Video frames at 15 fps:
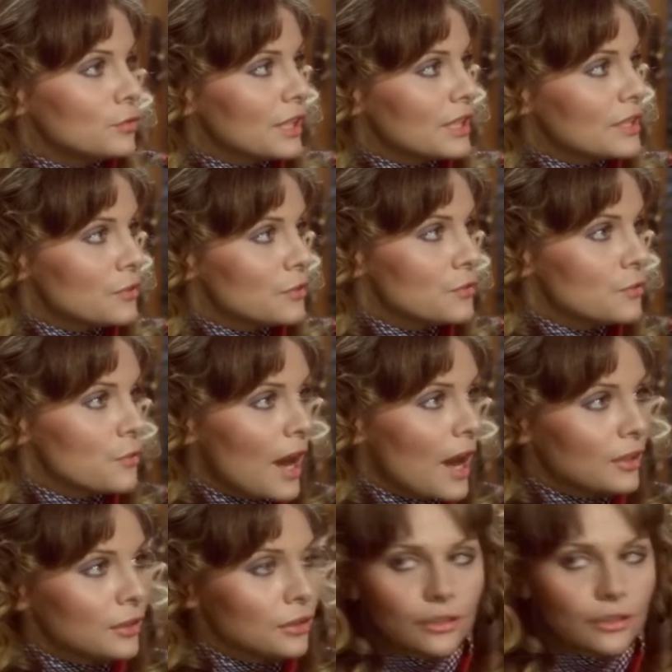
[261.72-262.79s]
Like a Cop,
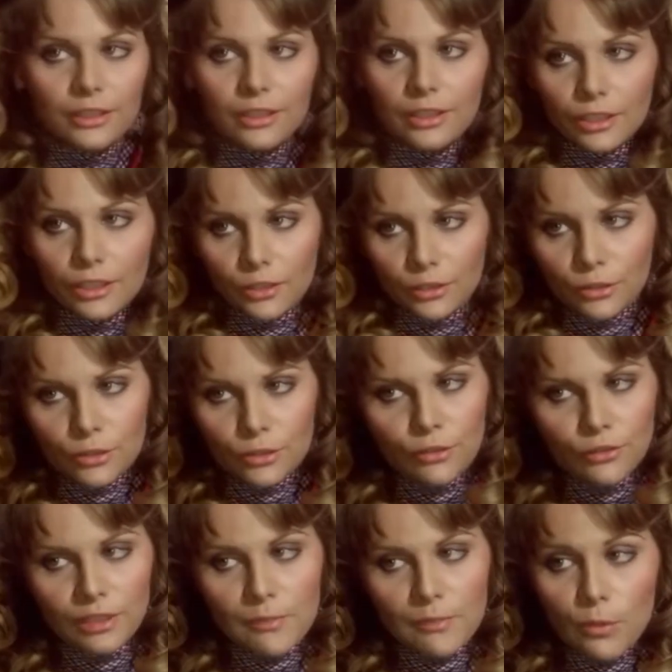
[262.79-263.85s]
Die Like a Man,
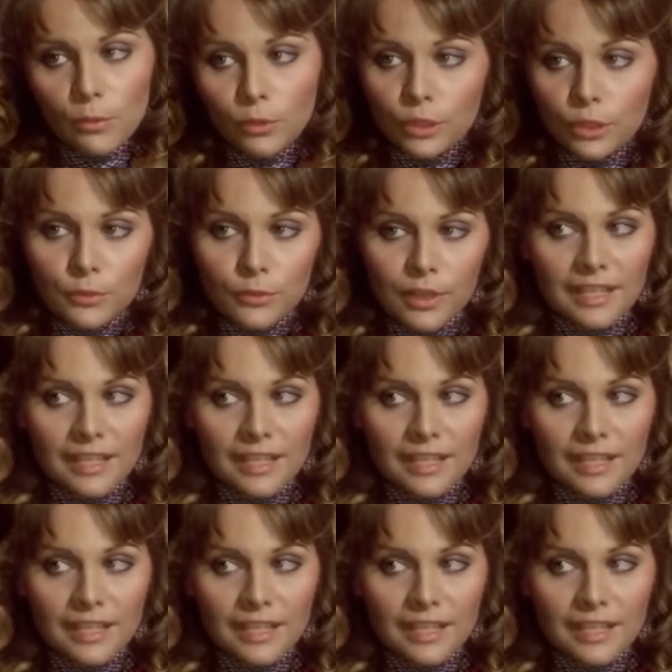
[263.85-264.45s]
an agreeably